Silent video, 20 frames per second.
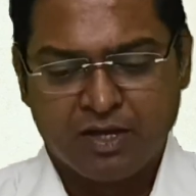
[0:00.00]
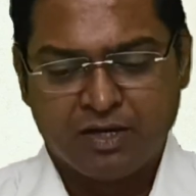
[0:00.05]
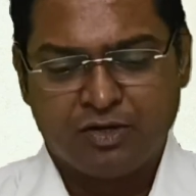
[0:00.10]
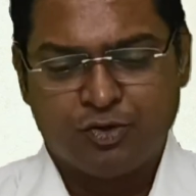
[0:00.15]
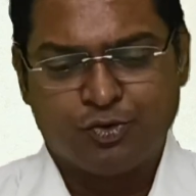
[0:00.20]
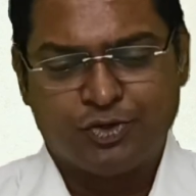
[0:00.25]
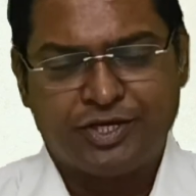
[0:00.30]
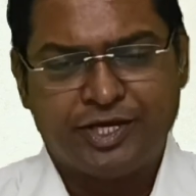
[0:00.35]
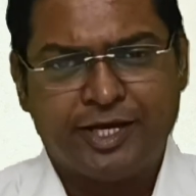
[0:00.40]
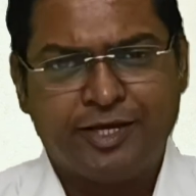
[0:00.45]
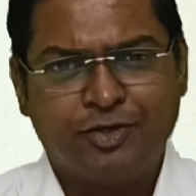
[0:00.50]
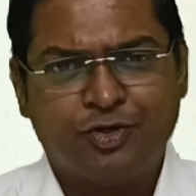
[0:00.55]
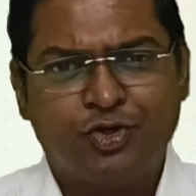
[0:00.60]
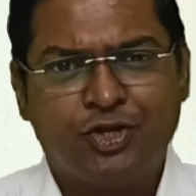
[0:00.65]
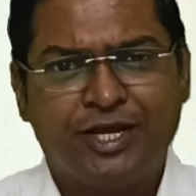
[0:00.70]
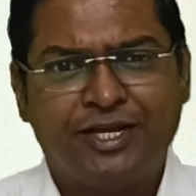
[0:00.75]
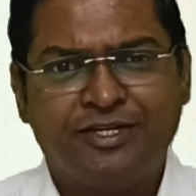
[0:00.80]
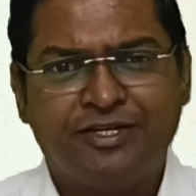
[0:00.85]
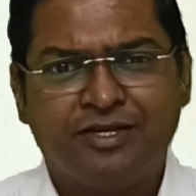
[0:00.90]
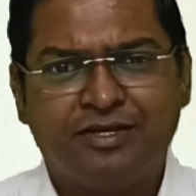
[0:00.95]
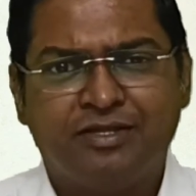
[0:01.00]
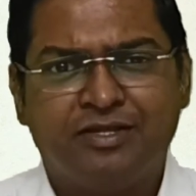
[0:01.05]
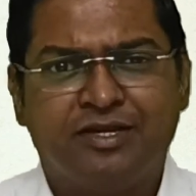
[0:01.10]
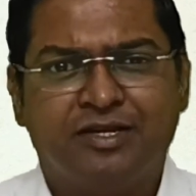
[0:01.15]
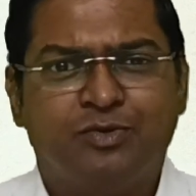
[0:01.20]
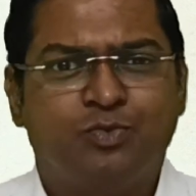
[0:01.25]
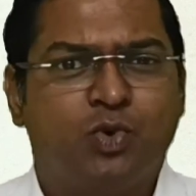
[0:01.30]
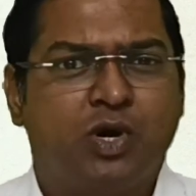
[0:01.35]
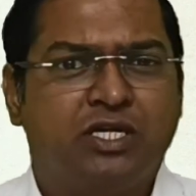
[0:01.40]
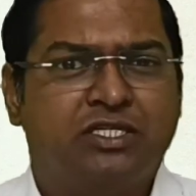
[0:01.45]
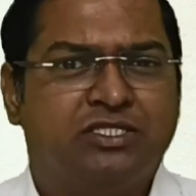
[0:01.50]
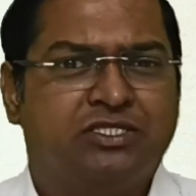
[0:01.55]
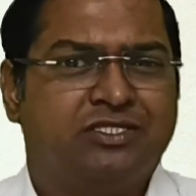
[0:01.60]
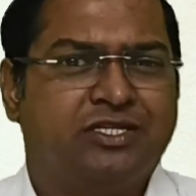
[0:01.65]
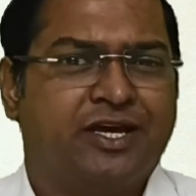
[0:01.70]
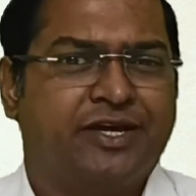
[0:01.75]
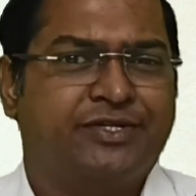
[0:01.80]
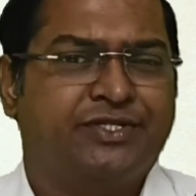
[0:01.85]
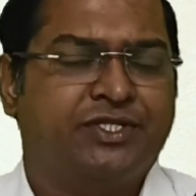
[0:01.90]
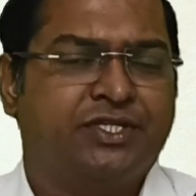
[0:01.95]
Now, calculating the advance
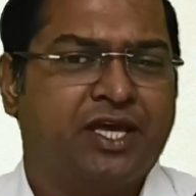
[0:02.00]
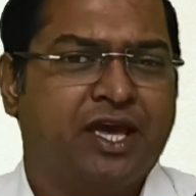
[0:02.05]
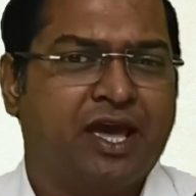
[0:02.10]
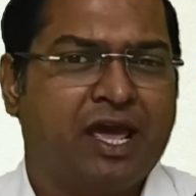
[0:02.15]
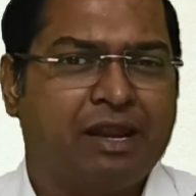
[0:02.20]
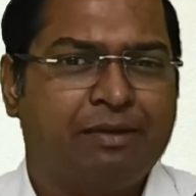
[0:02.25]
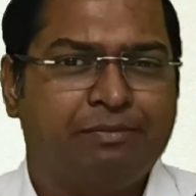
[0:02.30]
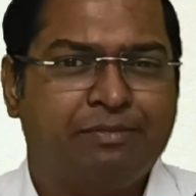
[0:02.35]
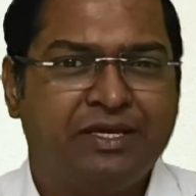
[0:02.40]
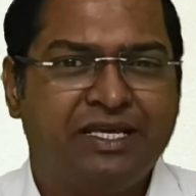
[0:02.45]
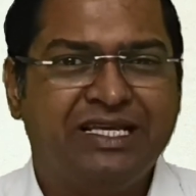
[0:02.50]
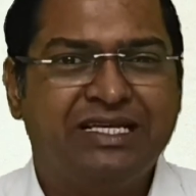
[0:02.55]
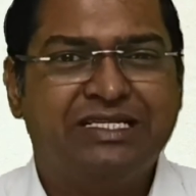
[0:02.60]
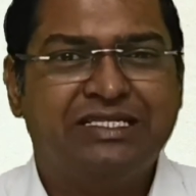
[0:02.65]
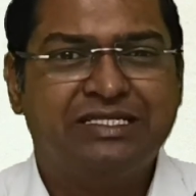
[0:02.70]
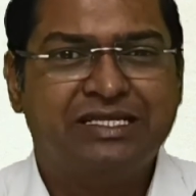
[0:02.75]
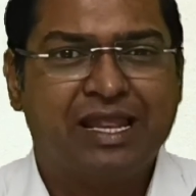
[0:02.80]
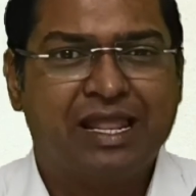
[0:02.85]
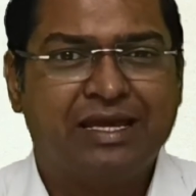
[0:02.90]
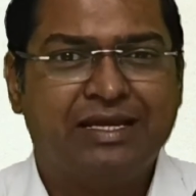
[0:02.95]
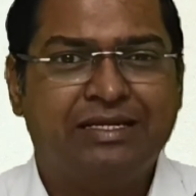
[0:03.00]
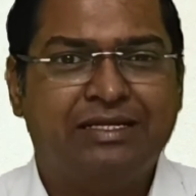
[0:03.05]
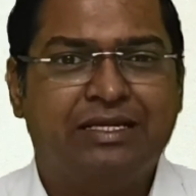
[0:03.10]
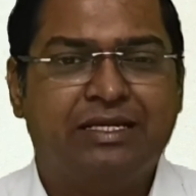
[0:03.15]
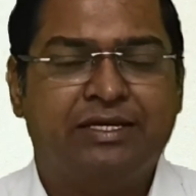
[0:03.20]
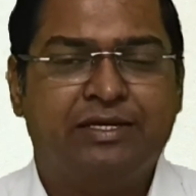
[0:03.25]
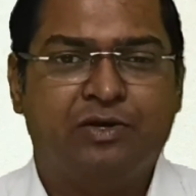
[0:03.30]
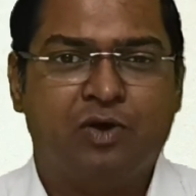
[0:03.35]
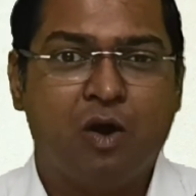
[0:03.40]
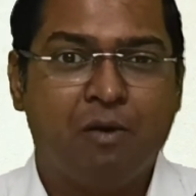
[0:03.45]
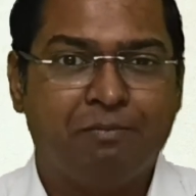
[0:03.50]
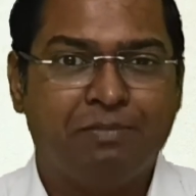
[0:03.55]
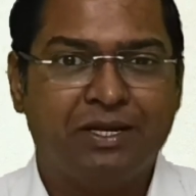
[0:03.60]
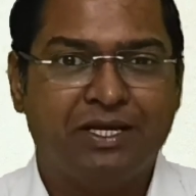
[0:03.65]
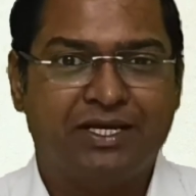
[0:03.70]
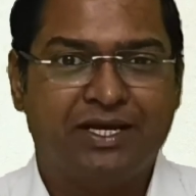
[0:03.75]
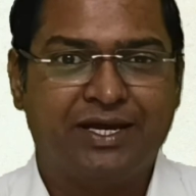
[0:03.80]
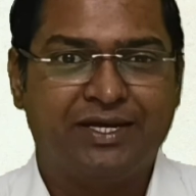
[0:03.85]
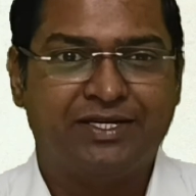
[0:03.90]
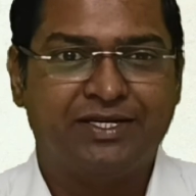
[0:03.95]
tax can be slightly
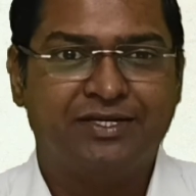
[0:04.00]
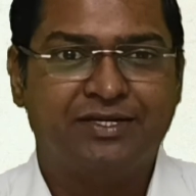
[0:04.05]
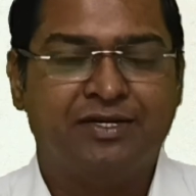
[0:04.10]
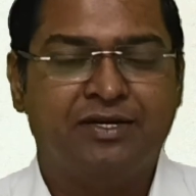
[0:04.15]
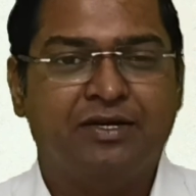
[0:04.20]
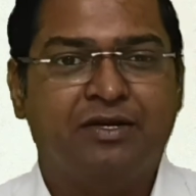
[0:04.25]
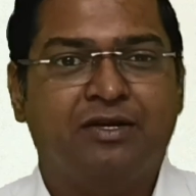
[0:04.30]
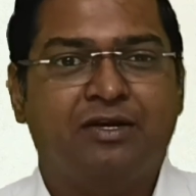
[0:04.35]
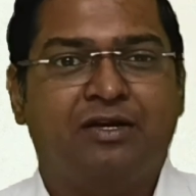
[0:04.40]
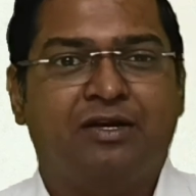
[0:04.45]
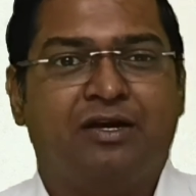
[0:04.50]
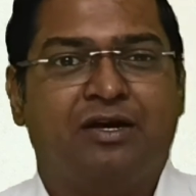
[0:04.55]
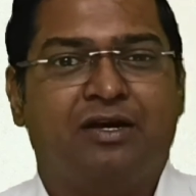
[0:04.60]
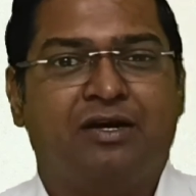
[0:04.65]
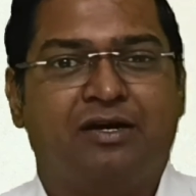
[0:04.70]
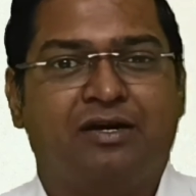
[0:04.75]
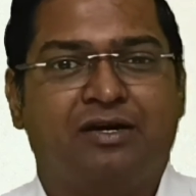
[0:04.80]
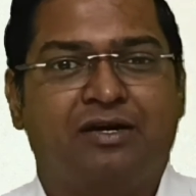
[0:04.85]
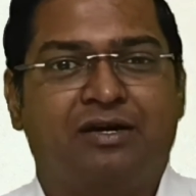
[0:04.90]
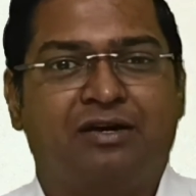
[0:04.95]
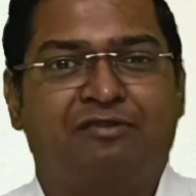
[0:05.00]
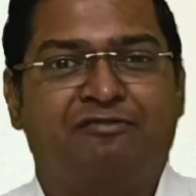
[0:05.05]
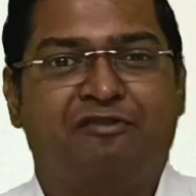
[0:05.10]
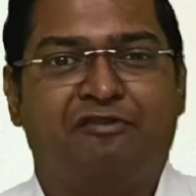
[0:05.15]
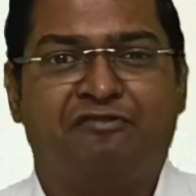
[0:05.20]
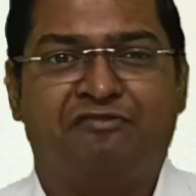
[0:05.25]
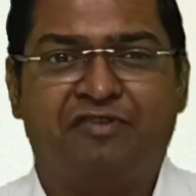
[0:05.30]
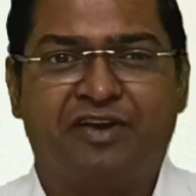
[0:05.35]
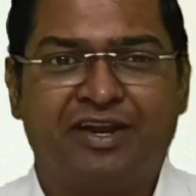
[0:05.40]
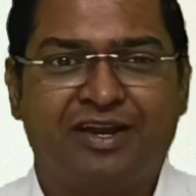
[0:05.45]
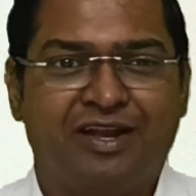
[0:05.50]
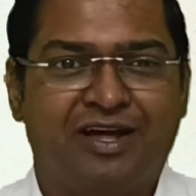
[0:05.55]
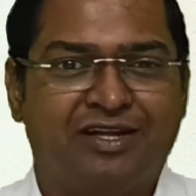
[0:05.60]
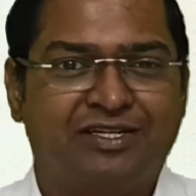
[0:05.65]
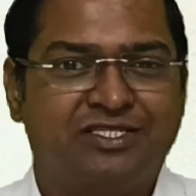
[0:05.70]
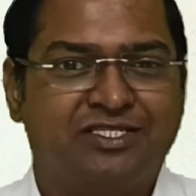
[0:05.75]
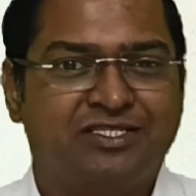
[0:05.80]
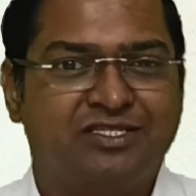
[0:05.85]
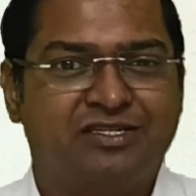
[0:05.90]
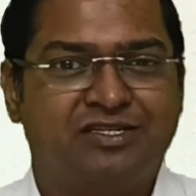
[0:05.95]
complicated. For
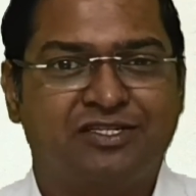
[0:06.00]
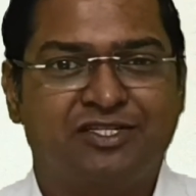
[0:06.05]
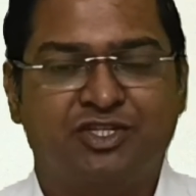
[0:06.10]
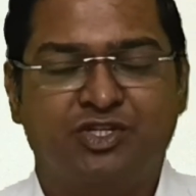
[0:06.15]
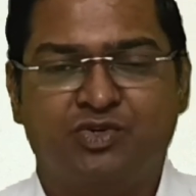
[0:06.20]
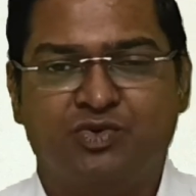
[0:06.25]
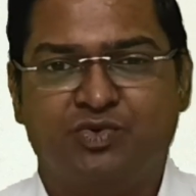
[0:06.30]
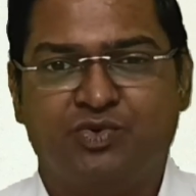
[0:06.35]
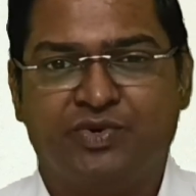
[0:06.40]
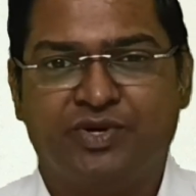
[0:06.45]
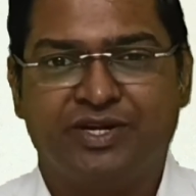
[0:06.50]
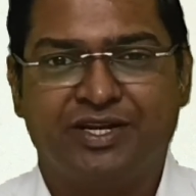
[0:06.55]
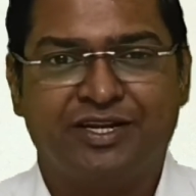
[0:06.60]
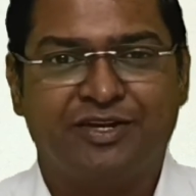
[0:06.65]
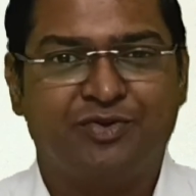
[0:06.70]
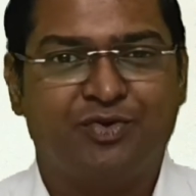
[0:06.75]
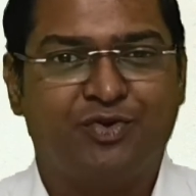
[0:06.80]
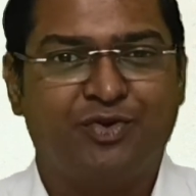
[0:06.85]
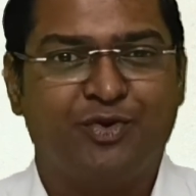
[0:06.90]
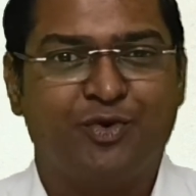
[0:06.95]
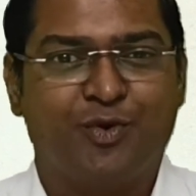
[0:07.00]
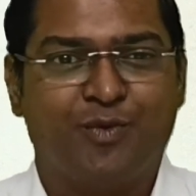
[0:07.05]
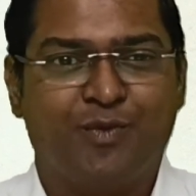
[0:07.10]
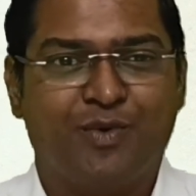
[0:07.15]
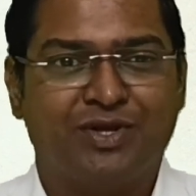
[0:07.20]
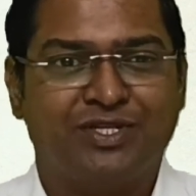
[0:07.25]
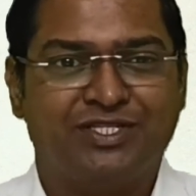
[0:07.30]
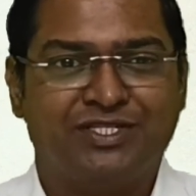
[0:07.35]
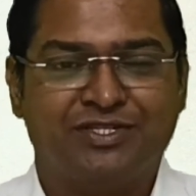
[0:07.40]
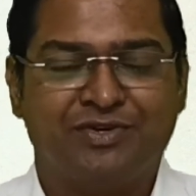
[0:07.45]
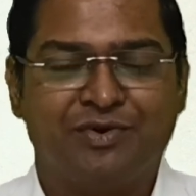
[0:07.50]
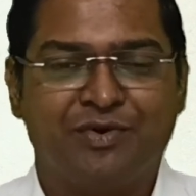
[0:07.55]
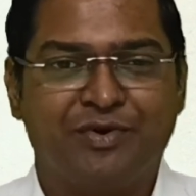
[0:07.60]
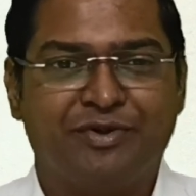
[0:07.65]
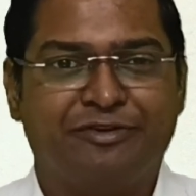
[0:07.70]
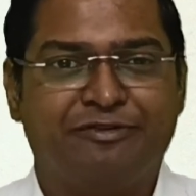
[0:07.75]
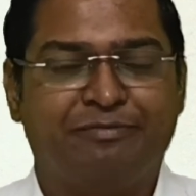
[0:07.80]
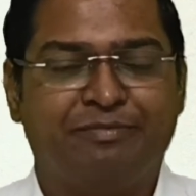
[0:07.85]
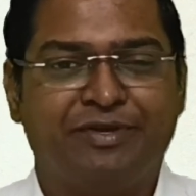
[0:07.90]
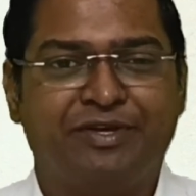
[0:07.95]
freelancers, you really don't know what's
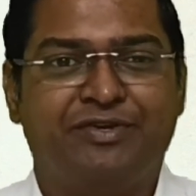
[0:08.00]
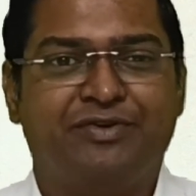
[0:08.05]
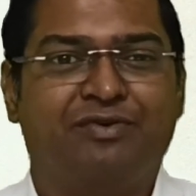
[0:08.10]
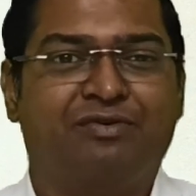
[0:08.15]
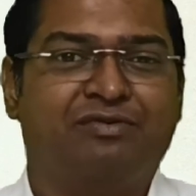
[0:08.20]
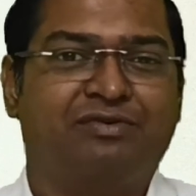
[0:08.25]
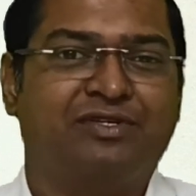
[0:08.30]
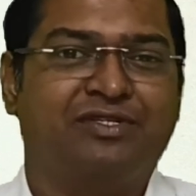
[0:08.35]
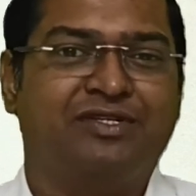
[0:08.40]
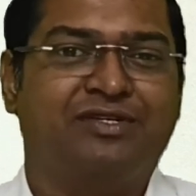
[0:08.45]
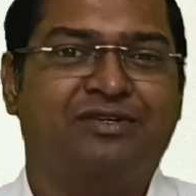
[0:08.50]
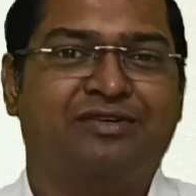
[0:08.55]
going to be your